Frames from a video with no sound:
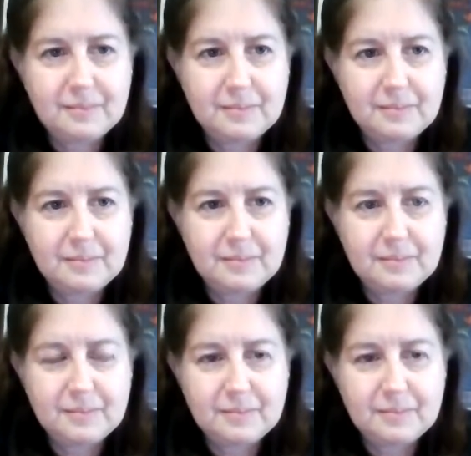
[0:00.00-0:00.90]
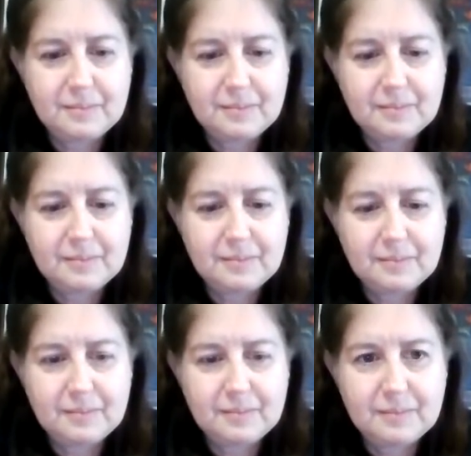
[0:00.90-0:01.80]

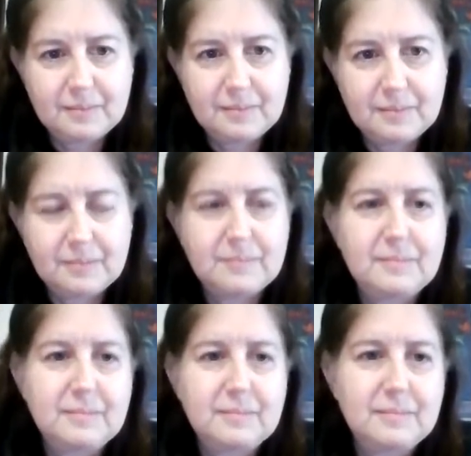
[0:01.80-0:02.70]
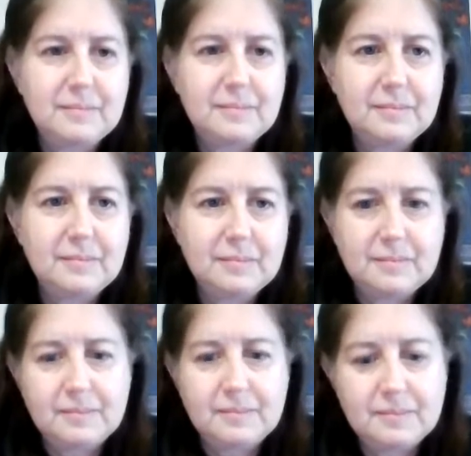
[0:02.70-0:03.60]

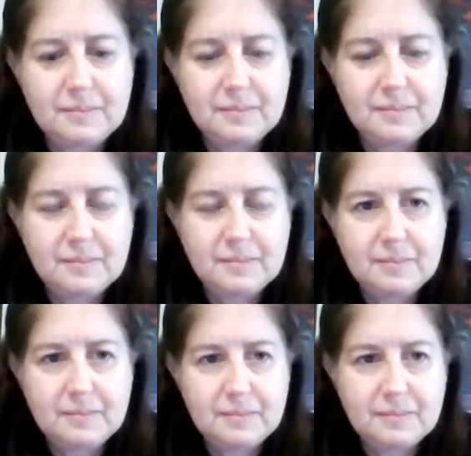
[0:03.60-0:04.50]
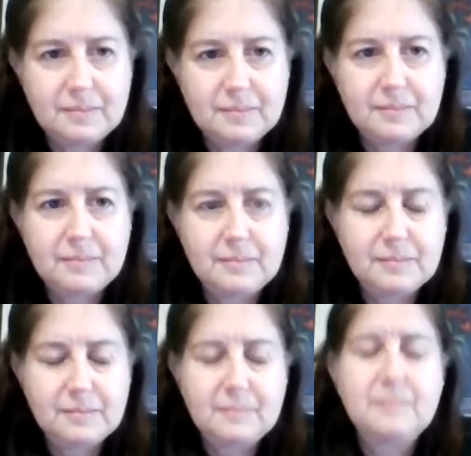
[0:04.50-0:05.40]

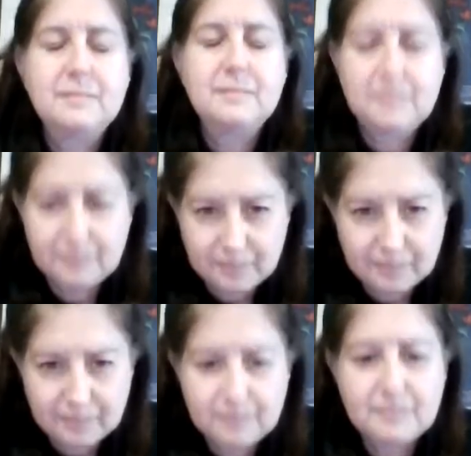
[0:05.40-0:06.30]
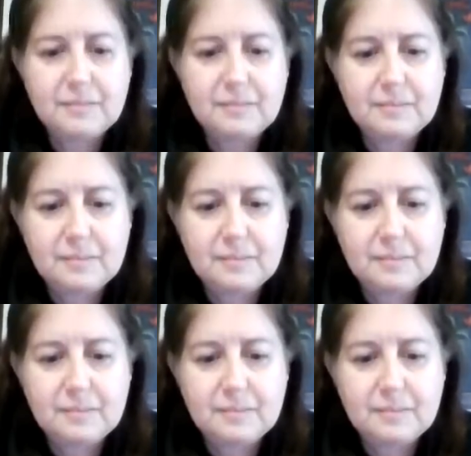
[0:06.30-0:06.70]
The person shown says nothing.